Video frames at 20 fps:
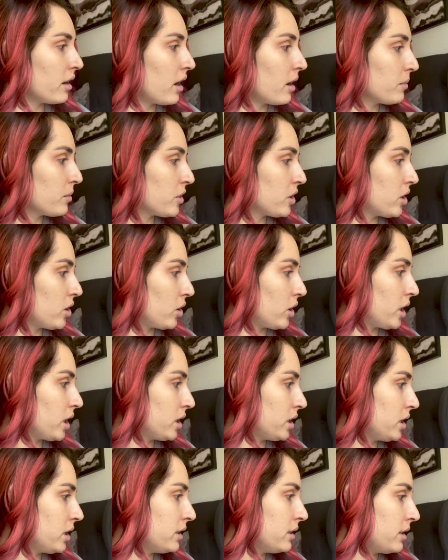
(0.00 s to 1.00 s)
I'm going
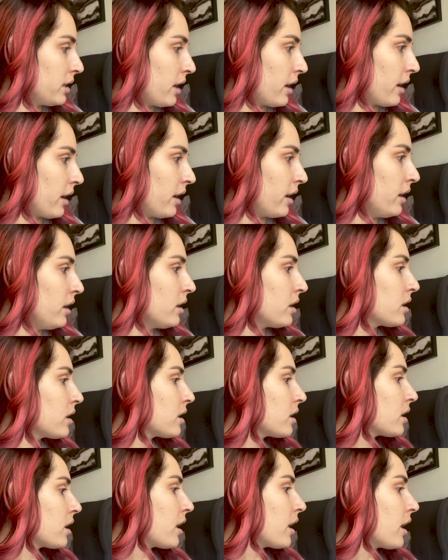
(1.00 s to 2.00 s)
to take
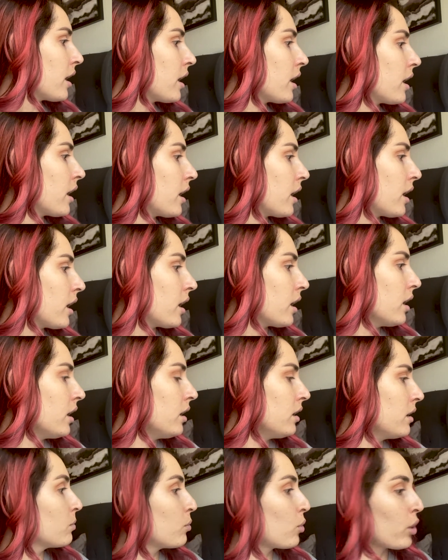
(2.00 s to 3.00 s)
a
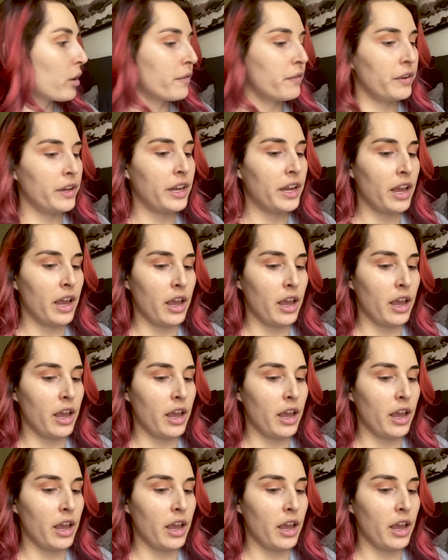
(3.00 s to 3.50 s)
Morphe